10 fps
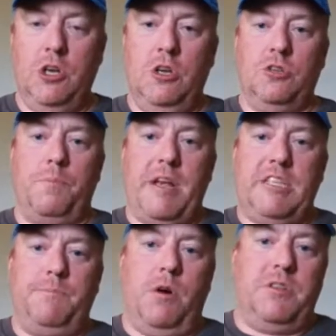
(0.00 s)
So
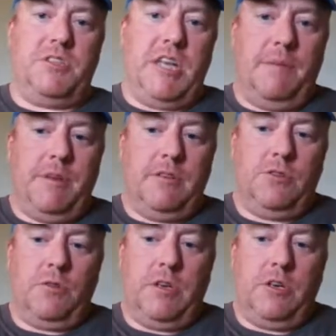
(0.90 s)
baseball in the state of
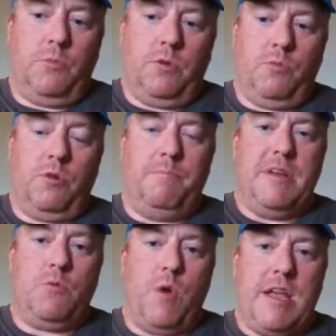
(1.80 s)
Minnesota here, we're
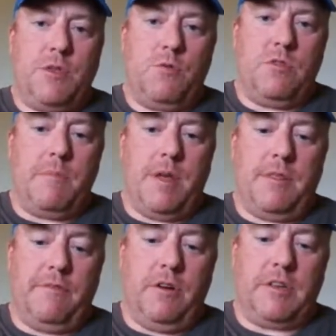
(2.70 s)
midway through the month
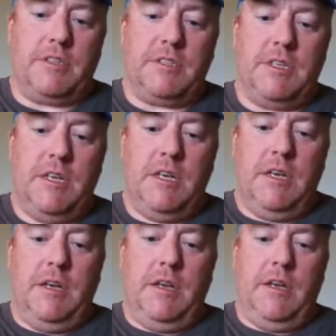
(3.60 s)
of August.
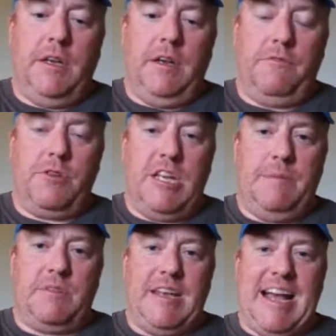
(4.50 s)
If your
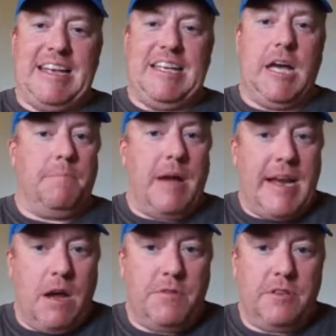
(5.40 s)
team's not done by
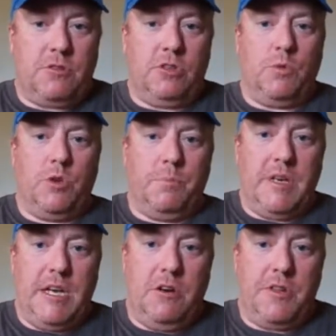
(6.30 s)
now, they certainly will
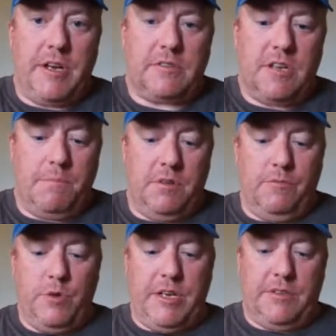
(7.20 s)
be here in the next couple of
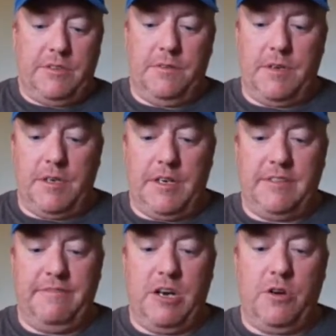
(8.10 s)
weeks,
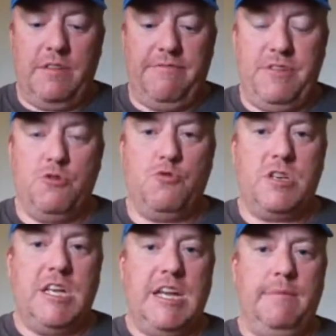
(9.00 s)
as very few
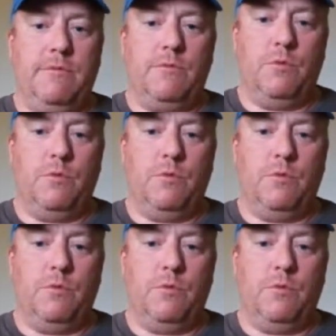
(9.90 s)
teams will